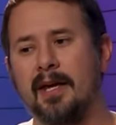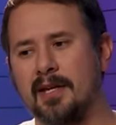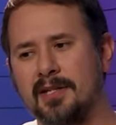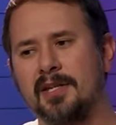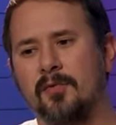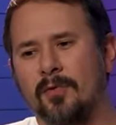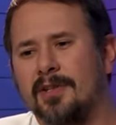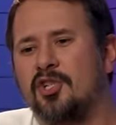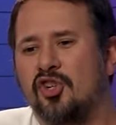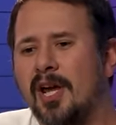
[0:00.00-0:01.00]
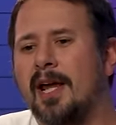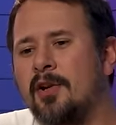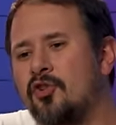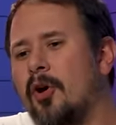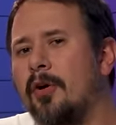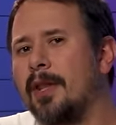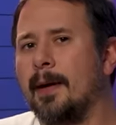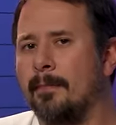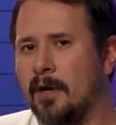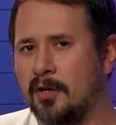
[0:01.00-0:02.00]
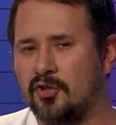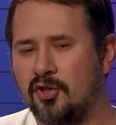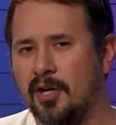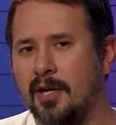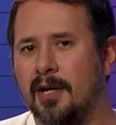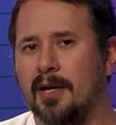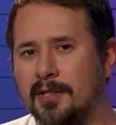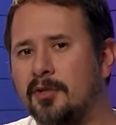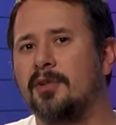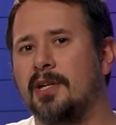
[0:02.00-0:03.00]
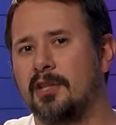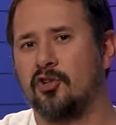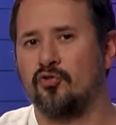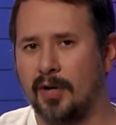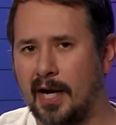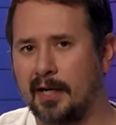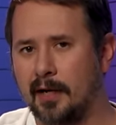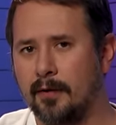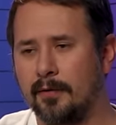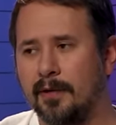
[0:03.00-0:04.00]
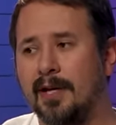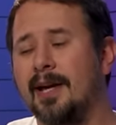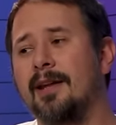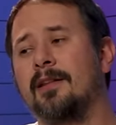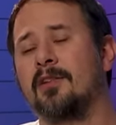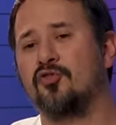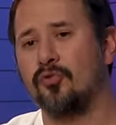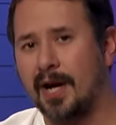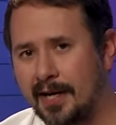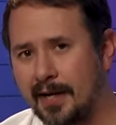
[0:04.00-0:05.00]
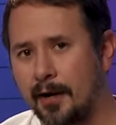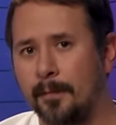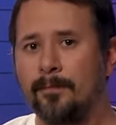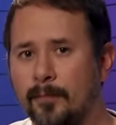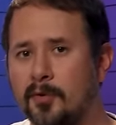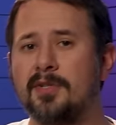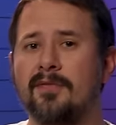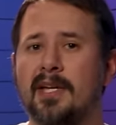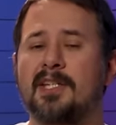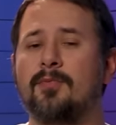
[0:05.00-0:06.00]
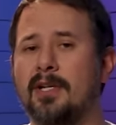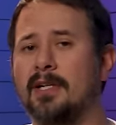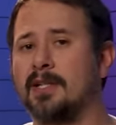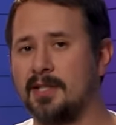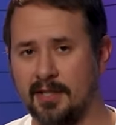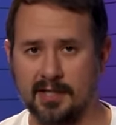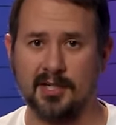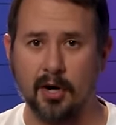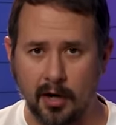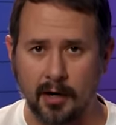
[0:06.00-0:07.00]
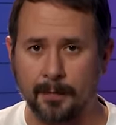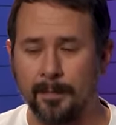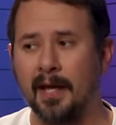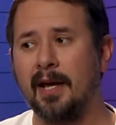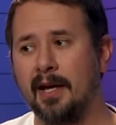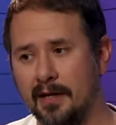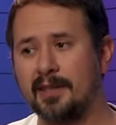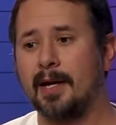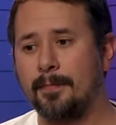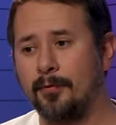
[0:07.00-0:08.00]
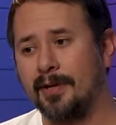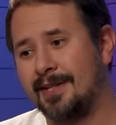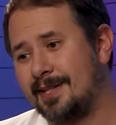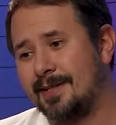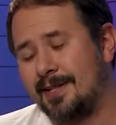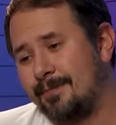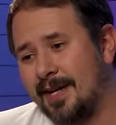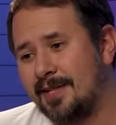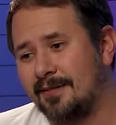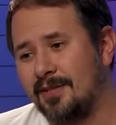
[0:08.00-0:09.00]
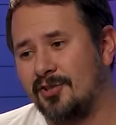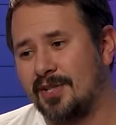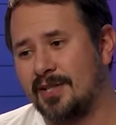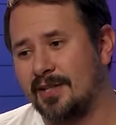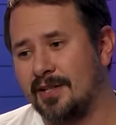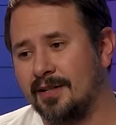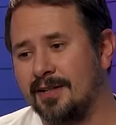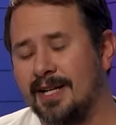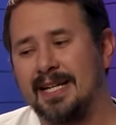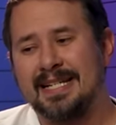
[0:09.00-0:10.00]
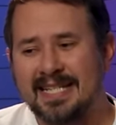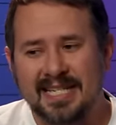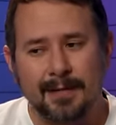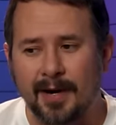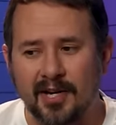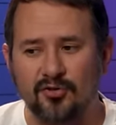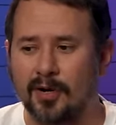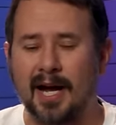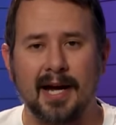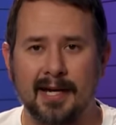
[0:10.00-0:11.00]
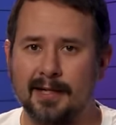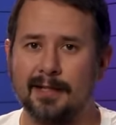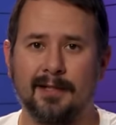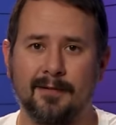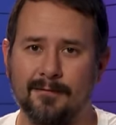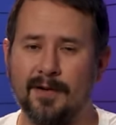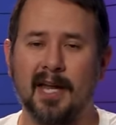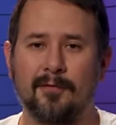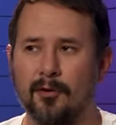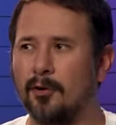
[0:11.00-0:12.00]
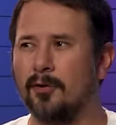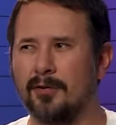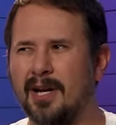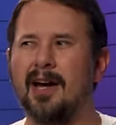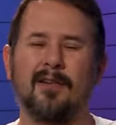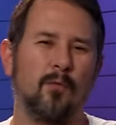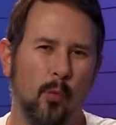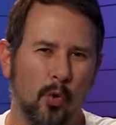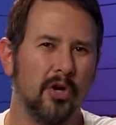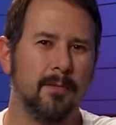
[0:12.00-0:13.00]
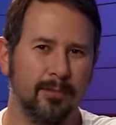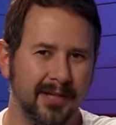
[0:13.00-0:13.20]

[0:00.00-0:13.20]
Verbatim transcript: It doesn't really change all that much until you hit the dry down. And in the dry down, most of that sweetness is gone. And at that point, it's, it's basically just a semi-dry vetiver kind of wood